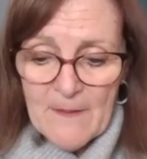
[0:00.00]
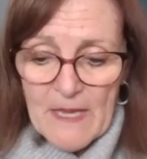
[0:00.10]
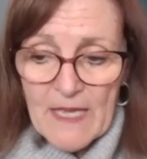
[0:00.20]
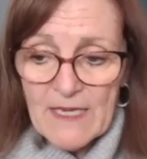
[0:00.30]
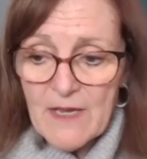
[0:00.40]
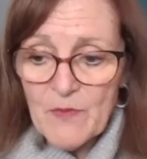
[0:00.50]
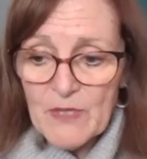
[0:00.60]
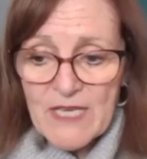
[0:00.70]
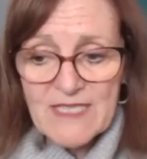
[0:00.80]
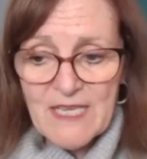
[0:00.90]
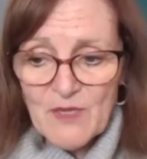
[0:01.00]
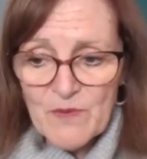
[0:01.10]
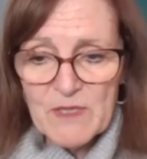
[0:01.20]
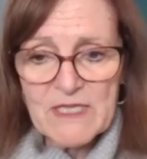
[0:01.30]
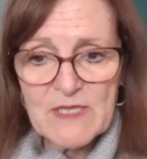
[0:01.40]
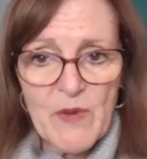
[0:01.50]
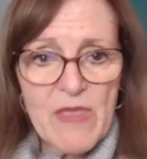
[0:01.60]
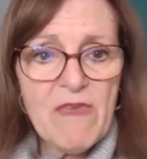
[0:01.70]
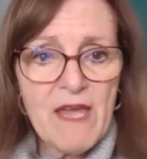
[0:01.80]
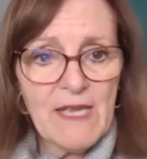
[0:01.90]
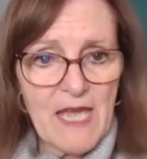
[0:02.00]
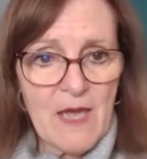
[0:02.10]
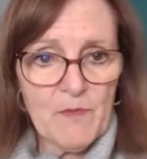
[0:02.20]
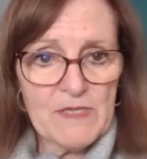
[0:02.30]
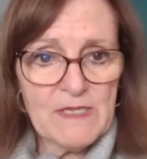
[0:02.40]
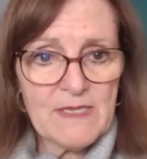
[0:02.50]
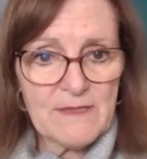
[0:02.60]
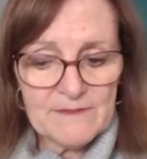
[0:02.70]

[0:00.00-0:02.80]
And what I say to women is, when that happens,